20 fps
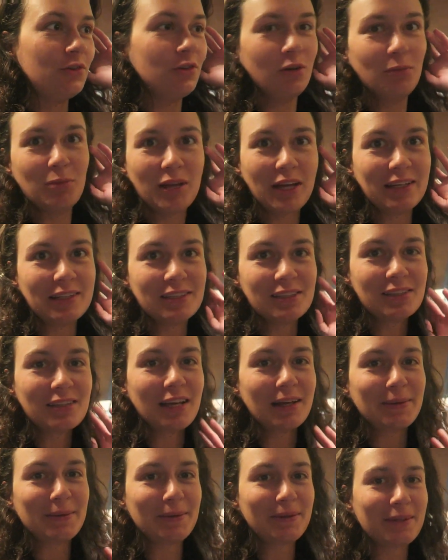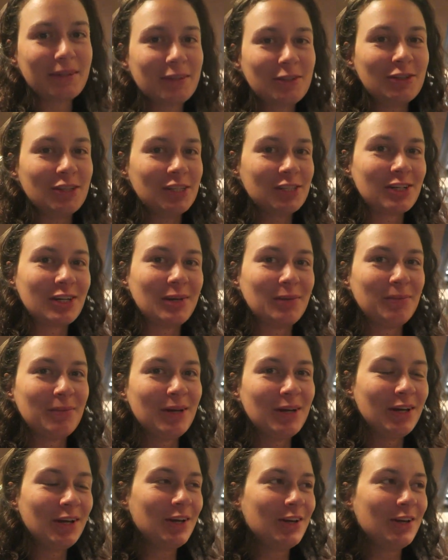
to the places like to the gym